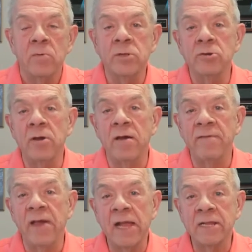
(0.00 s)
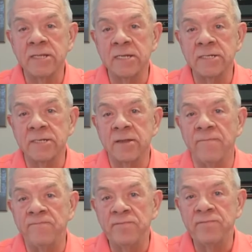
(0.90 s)
When you have access to
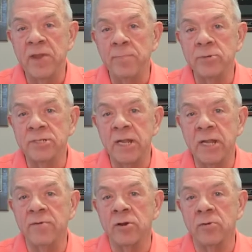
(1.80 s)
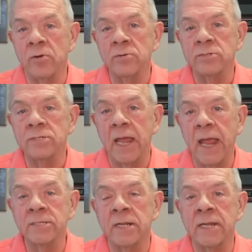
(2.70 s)
50% of your gross
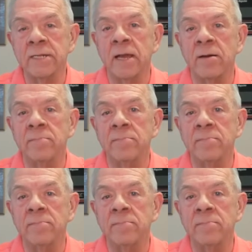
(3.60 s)
annual income,